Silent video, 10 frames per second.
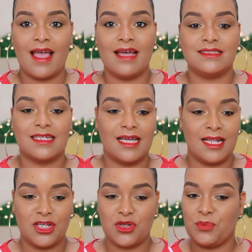adding a
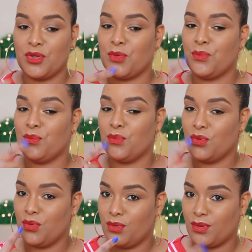little bit
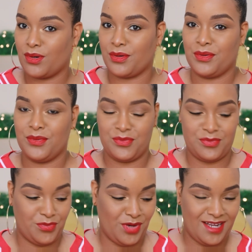more
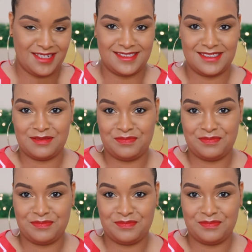red.